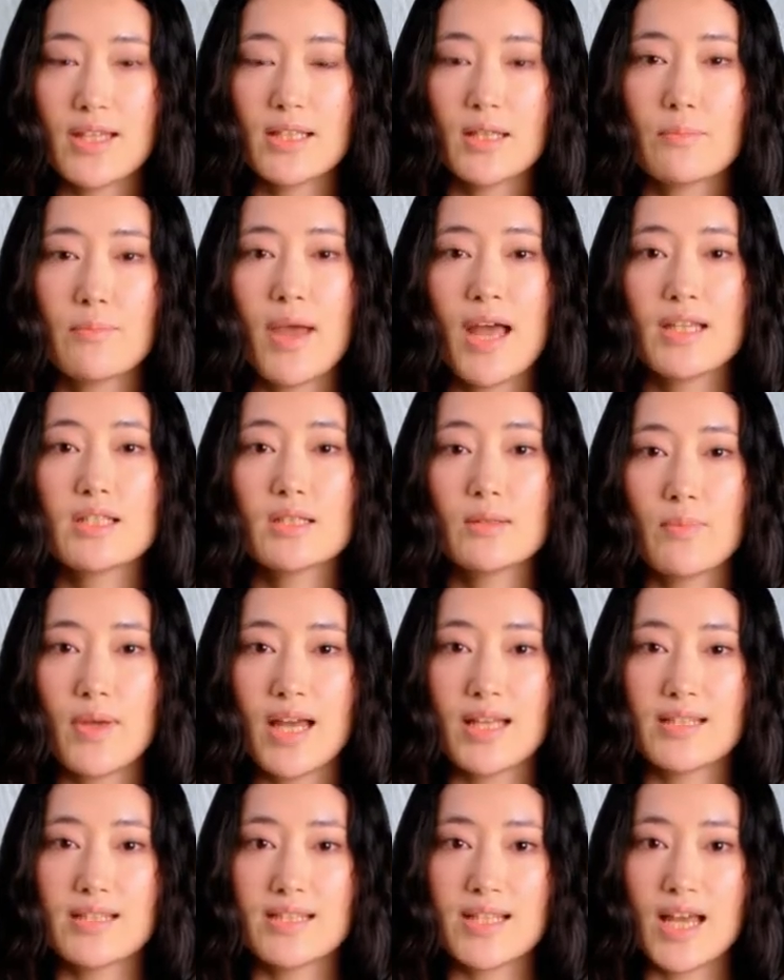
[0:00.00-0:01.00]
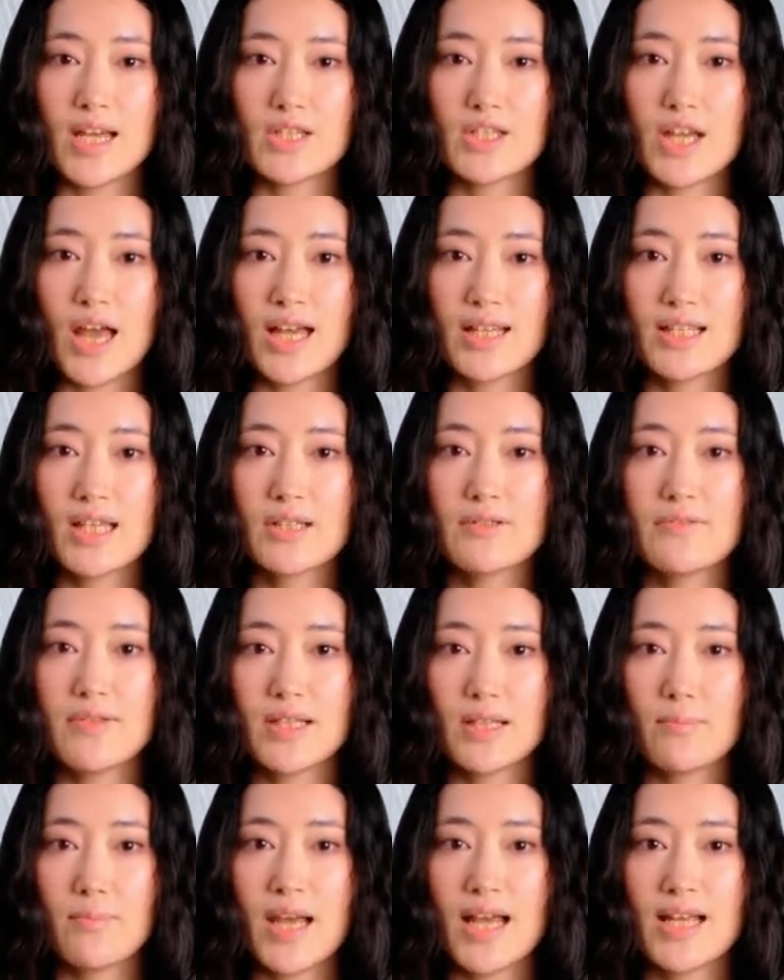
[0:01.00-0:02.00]
the best men's down jacket for
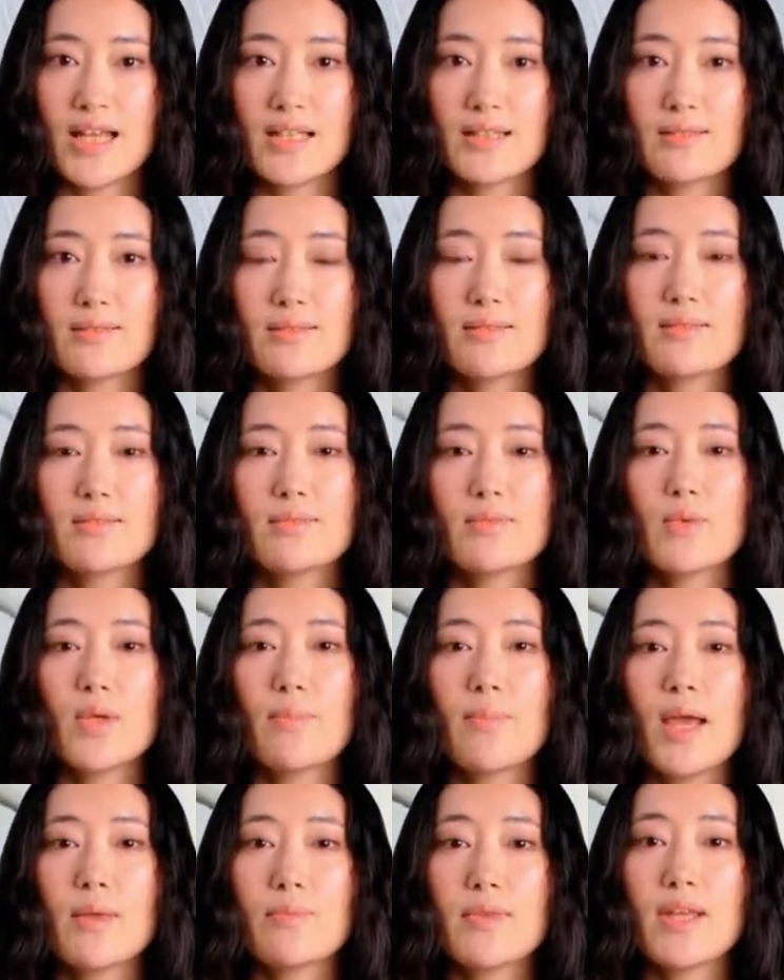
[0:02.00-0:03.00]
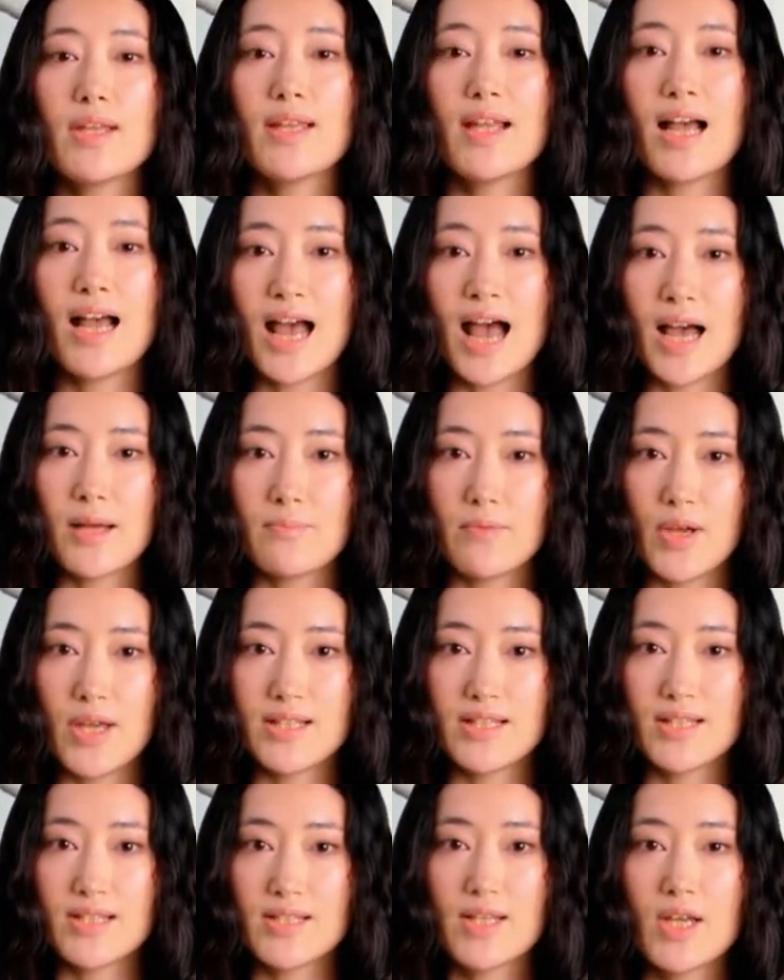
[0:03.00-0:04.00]
the money. Remember, high
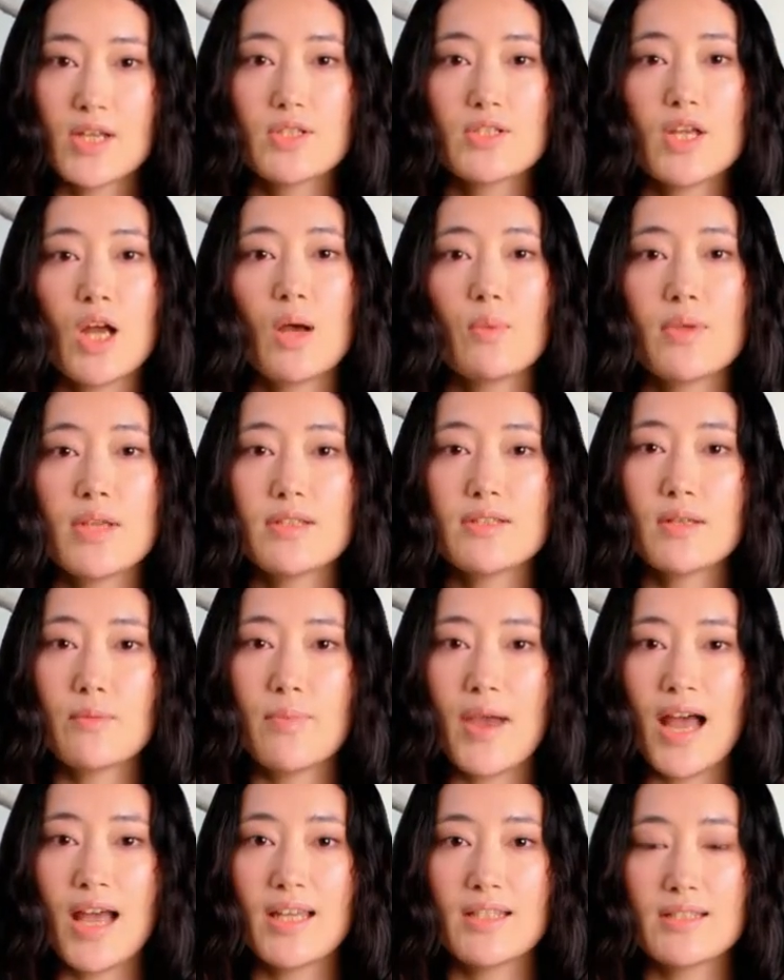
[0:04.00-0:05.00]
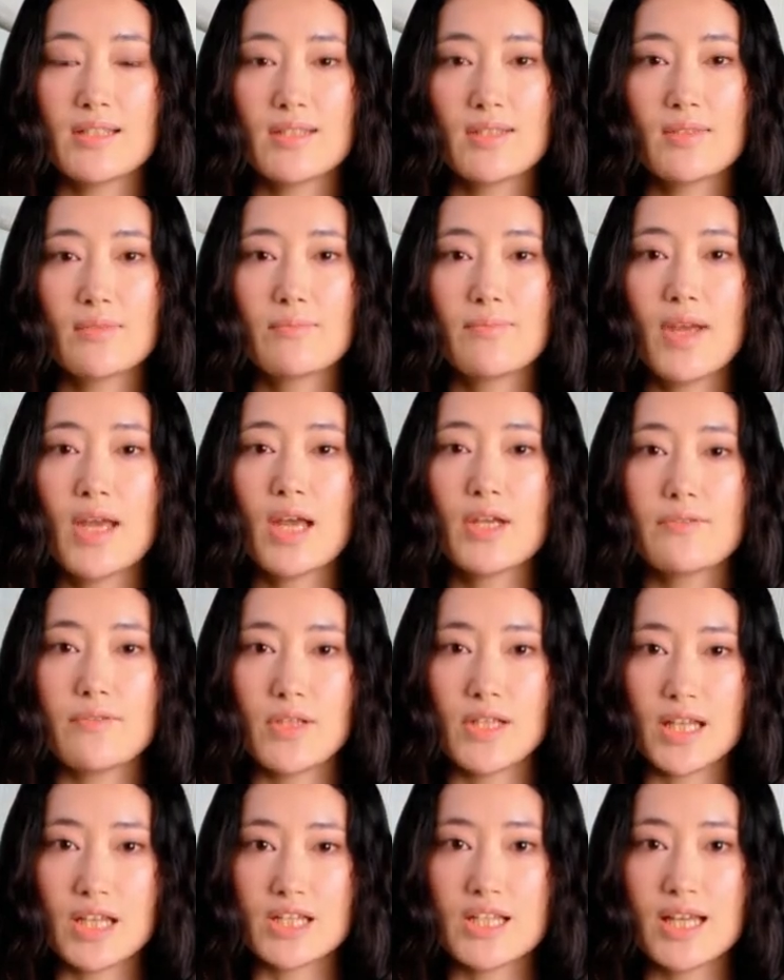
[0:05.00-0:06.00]
prices aren't always the best, but
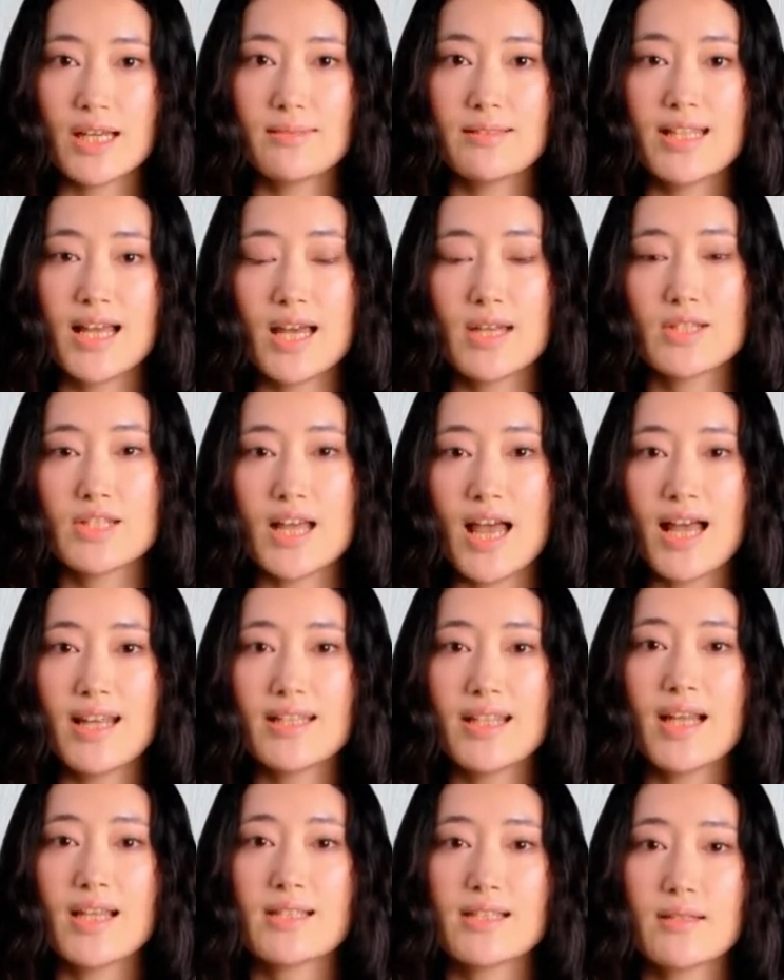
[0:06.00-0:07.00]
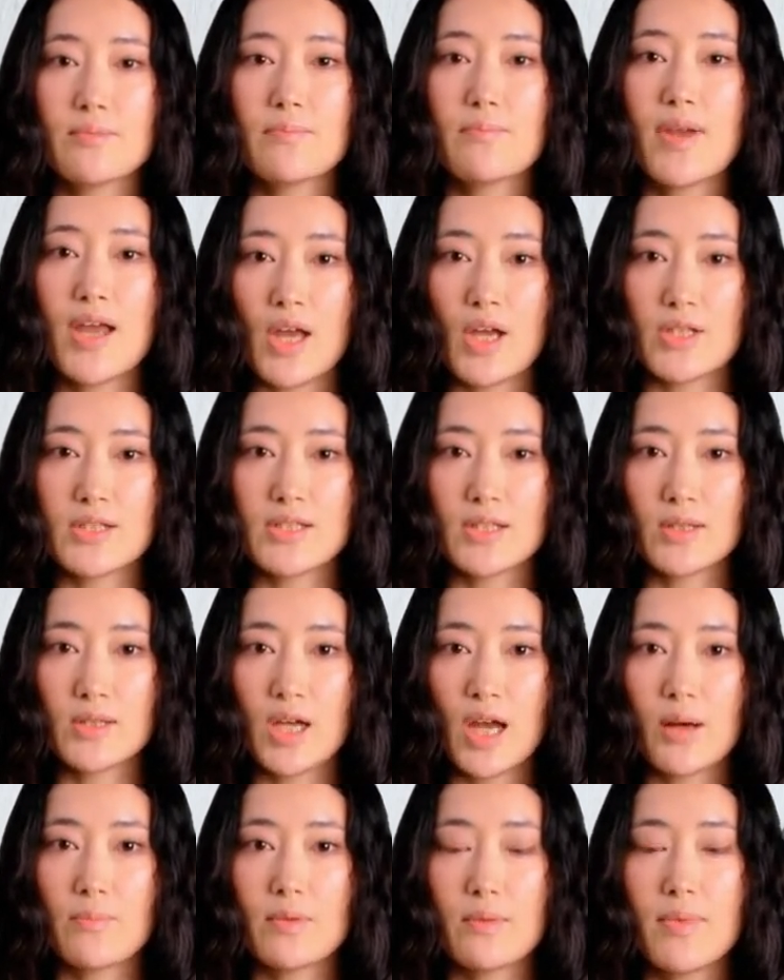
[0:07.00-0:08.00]
overly cheap down jackets may also
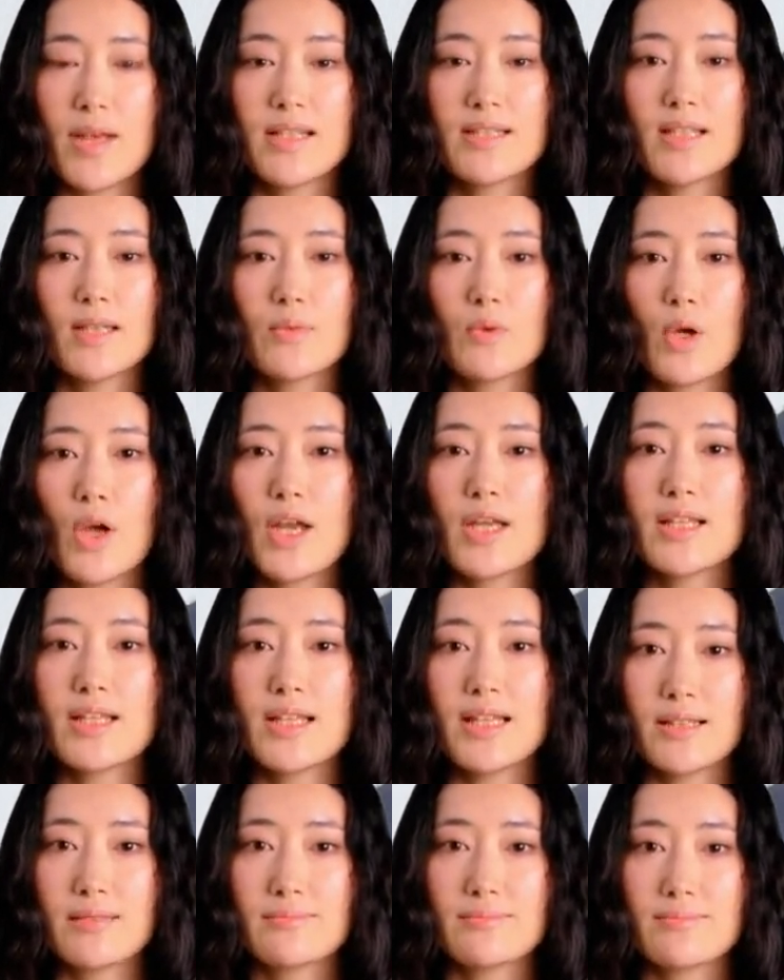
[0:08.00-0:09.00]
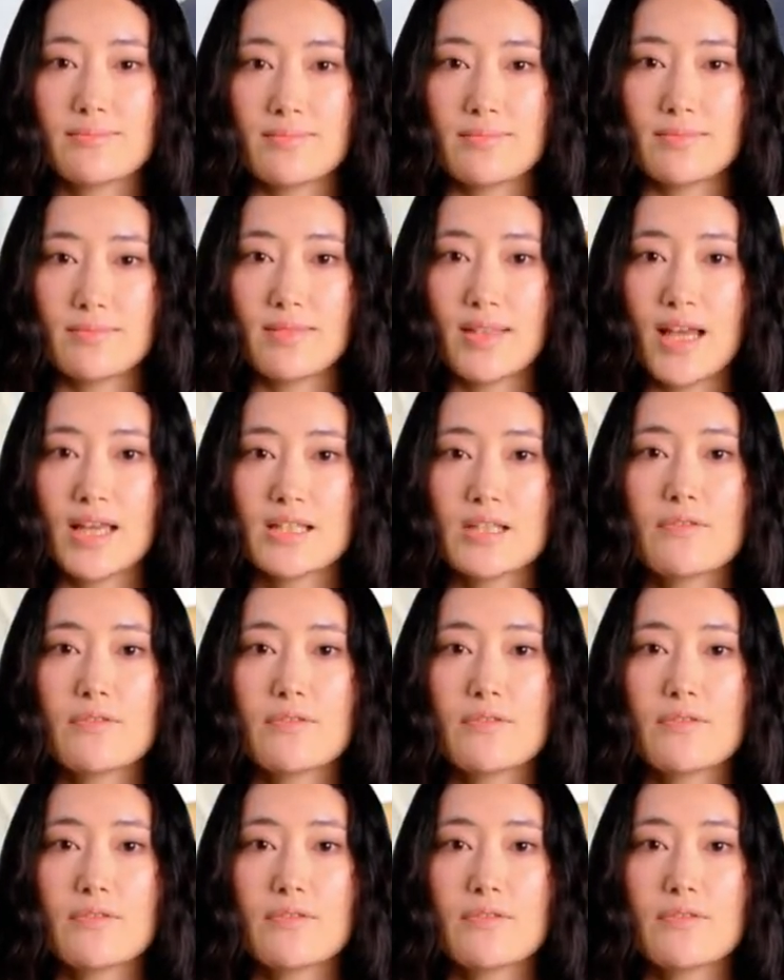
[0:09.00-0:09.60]
compromise on quality. As a